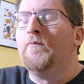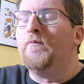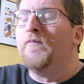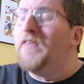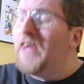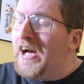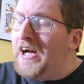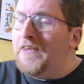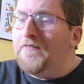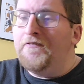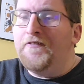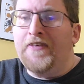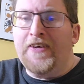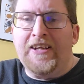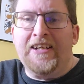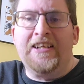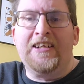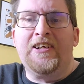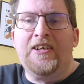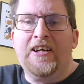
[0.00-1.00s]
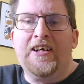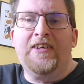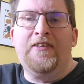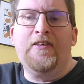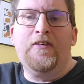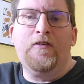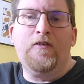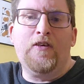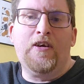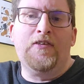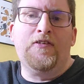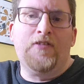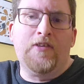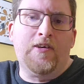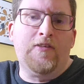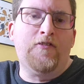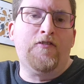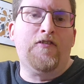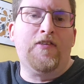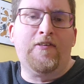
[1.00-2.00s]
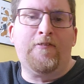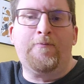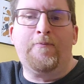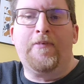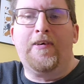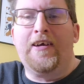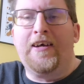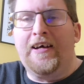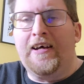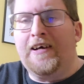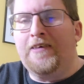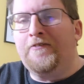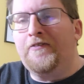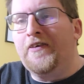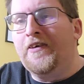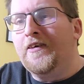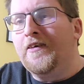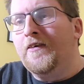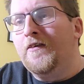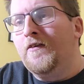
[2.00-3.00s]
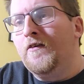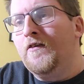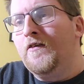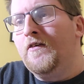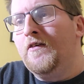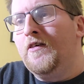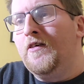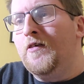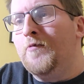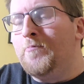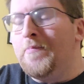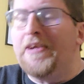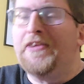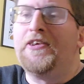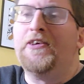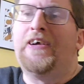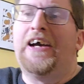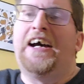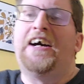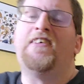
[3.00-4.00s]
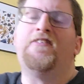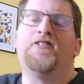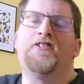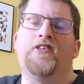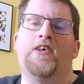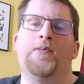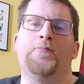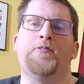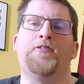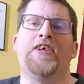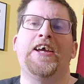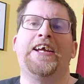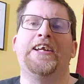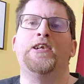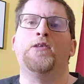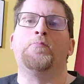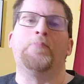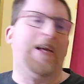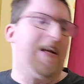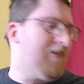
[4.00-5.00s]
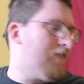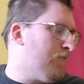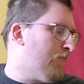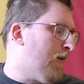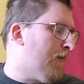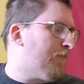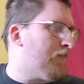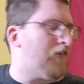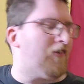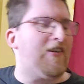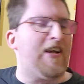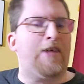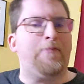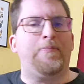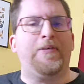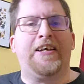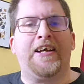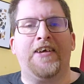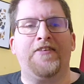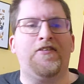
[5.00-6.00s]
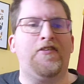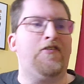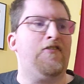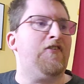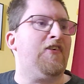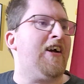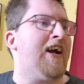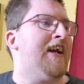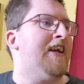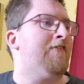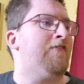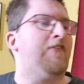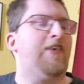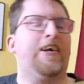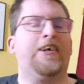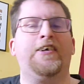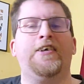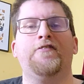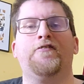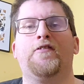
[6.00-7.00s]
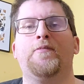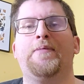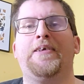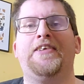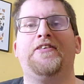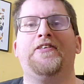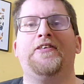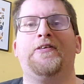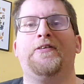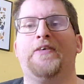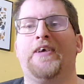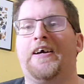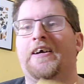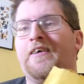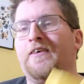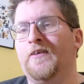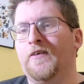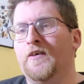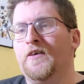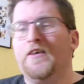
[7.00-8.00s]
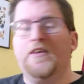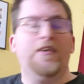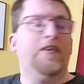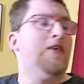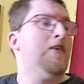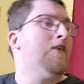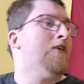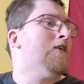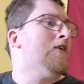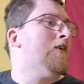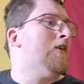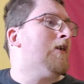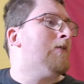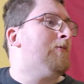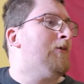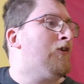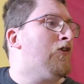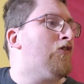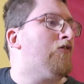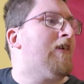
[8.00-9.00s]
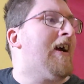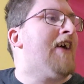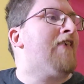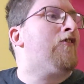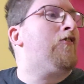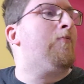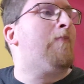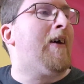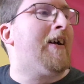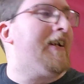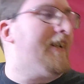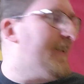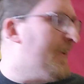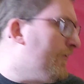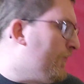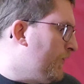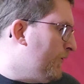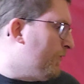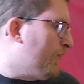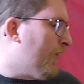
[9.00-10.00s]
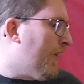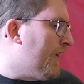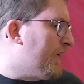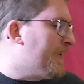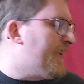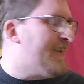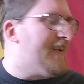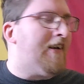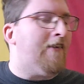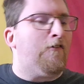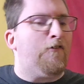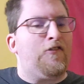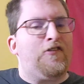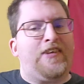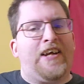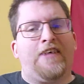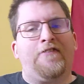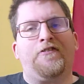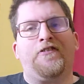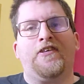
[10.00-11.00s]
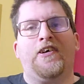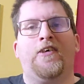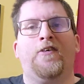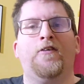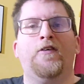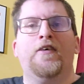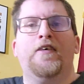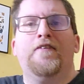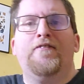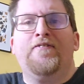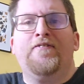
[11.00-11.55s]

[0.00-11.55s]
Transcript: not feeling good in terms of mental health, so I'm taking a break from all this stuff because it's kind of not good for me to be stressed by the YouTube content now or stuff. So